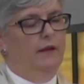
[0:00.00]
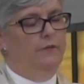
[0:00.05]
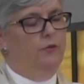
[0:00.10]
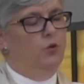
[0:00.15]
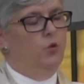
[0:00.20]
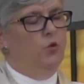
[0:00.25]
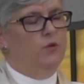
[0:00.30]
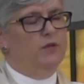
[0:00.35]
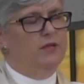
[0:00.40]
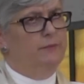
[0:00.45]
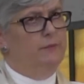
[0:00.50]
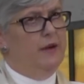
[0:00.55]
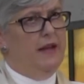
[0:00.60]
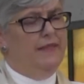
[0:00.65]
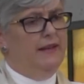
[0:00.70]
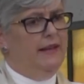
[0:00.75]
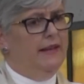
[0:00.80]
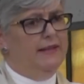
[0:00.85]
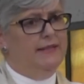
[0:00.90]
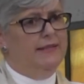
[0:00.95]
Of course, by
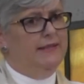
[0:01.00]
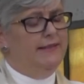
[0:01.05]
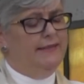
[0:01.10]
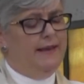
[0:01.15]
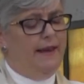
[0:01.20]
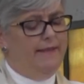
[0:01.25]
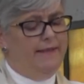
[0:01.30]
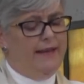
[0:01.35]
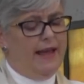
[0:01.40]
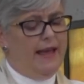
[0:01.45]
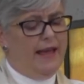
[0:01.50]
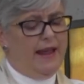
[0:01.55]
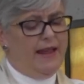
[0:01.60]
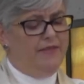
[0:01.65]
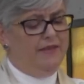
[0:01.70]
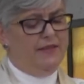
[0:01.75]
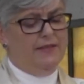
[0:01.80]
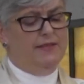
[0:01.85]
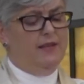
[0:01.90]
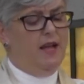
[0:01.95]
the next
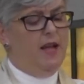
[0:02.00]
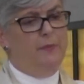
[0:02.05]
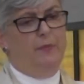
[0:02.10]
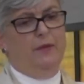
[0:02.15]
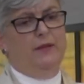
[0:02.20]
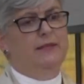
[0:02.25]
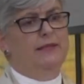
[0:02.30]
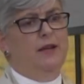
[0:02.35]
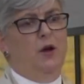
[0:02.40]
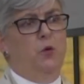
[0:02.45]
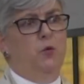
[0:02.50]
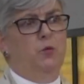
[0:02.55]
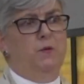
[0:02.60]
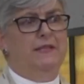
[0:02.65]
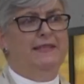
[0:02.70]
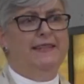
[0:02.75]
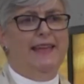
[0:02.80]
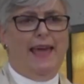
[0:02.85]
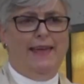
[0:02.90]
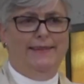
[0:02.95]
day, the disciples are all
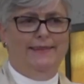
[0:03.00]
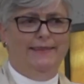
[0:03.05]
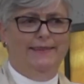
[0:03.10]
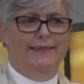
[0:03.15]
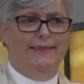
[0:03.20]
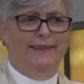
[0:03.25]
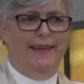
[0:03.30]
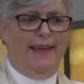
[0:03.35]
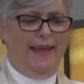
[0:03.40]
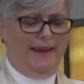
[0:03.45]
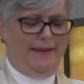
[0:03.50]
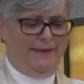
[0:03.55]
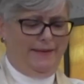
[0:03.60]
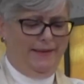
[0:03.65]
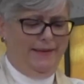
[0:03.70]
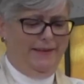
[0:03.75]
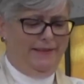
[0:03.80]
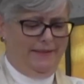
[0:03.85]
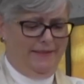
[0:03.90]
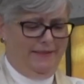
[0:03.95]
scattered and
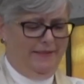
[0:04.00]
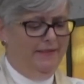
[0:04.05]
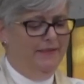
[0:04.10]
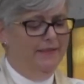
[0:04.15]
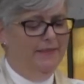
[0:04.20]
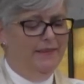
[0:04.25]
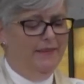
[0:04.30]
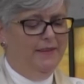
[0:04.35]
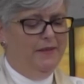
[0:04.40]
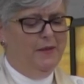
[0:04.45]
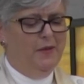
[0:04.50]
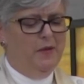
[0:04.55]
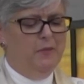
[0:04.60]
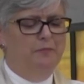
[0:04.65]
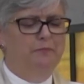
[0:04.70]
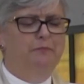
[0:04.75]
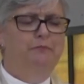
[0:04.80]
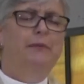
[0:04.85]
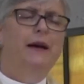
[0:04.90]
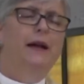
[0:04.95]
hidden,
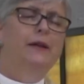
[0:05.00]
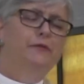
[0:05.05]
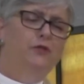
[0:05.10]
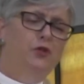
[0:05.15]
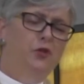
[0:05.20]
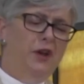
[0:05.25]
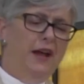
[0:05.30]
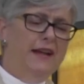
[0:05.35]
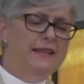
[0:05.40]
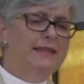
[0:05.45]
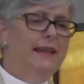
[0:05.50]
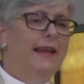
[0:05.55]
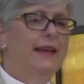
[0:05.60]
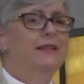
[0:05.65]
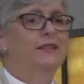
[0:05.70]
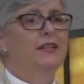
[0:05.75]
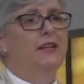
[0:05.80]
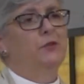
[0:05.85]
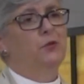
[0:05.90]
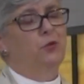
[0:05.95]
but a few days
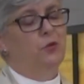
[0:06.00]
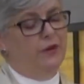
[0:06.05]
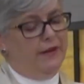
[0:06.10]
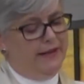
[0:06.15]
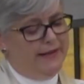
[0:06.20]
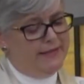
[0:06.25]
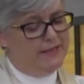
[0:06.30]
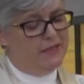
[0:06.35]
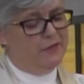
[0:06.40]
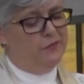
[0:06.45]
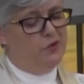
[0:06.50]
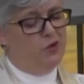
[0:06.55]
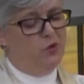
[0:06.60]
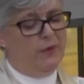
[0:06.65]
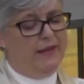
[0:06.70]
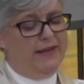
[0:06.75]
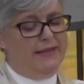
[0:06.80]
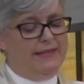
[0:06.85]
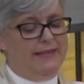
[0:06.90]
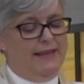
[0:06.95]
later, or at least a few
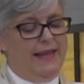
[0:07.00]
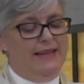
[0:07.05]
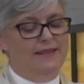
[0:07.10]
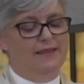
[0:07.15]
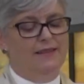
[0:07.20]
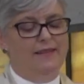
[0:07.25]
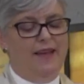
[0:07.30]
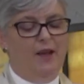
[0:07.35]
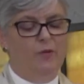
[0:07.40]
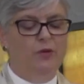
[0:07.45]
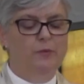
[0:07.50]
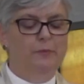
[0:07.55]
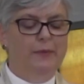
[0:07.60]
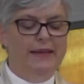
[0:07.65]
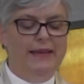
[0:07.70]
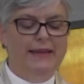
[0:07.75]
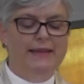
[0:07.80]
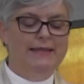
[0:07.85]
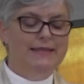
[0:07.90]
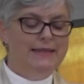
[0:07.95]
weeks later, they will
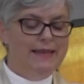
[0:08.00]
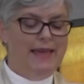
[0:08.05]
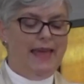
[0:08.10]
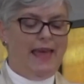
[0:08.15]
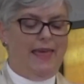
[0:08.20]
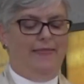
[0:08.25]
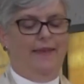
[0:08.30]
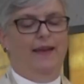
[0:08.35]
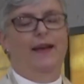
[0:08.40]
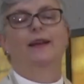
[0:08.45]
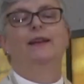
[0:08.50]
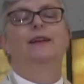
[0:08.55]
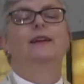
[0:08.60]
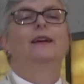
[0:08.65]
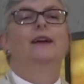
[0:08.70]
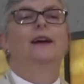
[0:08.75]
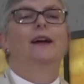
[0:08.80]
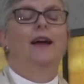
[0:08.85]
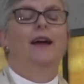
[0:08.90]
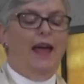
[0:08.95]
begin to gather
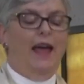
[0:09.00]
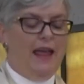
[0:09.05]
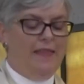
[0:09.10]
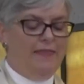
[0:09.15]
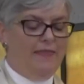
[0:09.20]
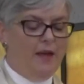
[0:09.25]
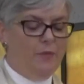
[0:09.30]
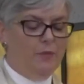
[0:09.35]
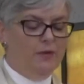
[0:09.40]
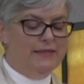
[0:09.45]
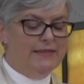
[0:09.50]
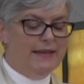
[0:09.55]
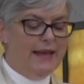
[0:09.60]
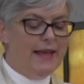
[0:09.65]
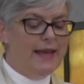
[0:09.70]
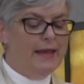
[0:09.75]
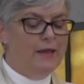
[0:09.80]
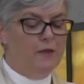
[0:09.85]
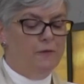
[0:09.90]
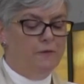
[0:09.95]
and they will
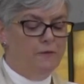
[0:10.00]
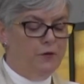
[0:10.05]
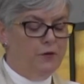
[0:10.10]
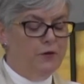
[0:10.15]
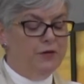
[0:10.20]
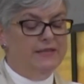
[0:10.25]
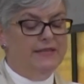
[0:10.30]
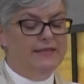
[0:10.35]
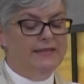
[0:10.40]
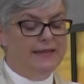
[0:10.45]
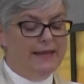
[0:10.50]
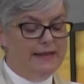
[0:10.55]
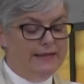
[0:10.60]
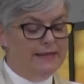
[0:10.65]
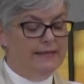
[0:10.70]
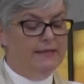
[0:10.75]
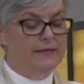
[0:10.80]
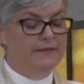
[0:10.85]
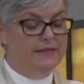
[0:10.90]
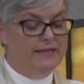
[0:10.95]
take the first
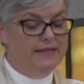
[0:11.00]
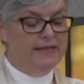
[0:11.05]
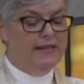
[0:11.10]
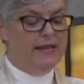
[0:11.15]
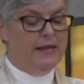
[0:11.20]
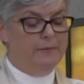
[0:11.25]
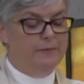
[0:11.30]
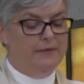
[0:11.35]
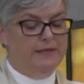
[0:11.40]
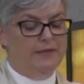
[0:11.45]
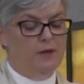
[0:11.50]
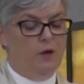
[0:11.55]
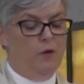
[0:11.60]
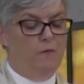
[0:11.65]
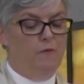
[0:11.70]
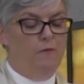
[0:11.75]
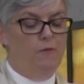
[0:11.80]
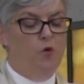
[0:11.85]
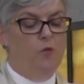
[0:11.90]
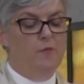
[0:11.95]
tentative steps
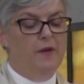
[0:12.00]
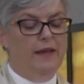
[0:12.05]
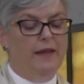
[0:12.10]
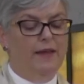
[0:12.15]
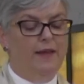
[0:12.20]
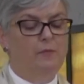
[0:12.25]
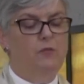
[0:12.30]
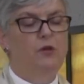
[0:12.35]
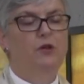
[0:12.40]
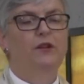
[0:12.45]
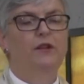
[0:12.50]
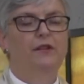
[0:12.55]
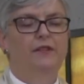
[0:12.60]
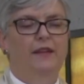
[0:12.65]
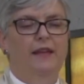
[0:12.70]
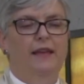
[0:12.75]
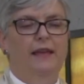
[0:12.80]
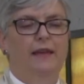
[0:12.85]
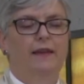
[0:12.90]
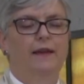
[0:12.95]
of forming
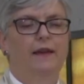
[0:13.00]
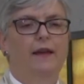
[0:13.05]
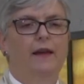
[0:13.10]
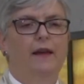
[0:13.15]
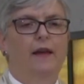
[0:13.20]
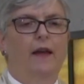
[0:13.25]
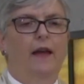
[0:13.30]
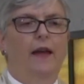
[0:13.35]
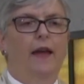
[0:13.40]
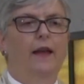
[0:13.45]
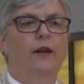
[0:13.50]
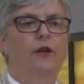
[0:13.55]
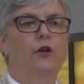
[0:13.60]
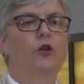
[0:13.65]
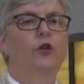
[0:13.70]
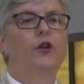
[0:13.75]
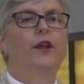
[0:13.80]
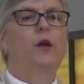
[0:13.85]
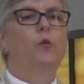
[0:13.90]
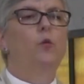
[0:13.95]
community and
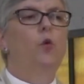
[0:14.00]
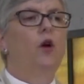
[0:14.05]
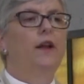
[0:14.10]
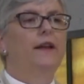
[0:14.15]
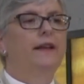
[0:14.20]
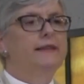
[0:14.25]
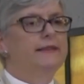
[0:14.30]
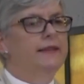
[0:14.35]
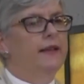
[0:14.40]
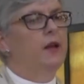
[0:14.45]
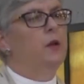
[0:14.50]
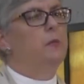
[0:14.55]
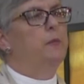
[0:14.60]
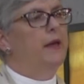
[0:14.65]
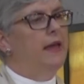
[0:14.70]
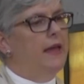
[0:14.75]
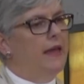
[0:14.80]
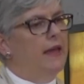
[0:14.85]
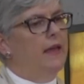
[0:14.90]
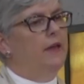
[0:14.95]
learning what it is going to
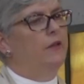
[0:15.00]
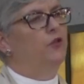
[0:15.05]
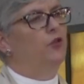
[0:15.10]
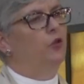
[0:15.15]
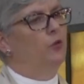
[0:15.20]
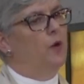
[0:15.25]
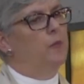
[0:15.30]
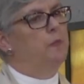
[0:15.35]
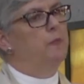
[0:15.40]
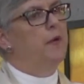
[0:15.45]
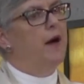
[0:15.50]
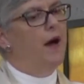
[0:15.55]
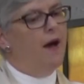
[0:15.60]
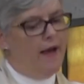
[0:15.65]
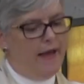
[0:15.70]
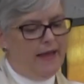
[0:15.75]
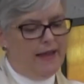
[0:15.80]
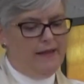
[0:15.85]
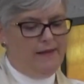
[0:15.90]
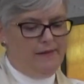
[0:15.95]
be to
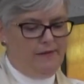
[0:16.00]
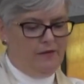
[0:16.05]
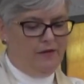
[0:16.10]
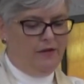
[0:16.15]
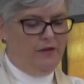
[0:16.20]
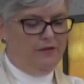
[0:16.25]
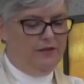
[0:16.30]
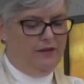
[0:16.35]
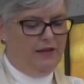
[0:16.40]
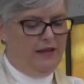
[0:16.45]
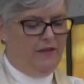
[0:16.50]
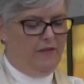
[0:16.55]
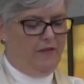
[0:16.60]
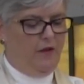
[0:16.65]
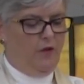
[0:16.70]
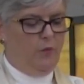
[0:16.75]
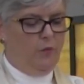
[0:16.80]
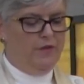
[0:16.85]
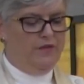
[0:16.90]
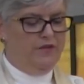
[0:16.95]
abide
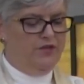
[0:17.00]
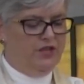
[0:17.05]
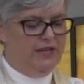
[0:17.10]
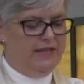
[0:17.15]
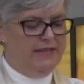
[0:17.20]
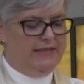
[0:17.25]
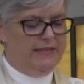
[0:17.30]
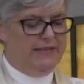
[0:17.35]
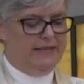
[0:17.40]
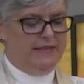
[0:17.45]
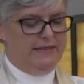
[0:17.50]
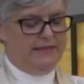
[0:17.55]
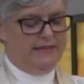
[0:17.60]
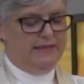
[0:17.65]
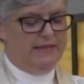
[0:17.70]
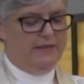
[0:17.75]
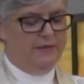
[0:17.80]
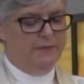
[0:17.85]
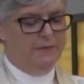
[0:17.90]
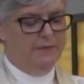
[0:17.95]
together with Jesus.
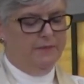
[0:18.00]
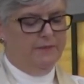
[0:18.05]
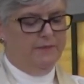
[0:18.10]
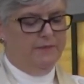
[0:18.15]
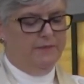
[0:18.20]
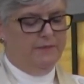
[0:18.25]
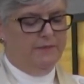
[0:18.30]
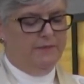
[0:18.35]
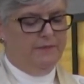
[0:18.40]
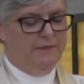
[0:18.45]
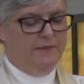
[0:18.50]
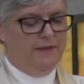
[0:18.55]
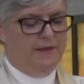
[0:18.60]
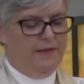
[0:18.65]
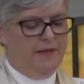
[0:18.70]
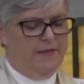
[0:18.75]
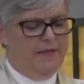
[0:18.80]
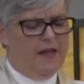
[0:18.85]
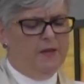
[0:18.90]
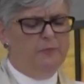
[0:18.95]

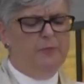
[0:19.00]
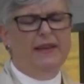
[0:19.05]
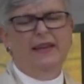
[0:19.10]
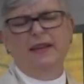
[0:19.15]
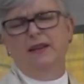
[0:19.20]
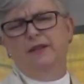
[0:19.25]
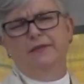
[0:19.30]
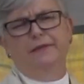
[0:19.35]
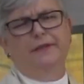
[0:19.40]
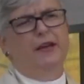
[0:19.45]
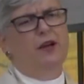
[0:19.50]
They'll begin to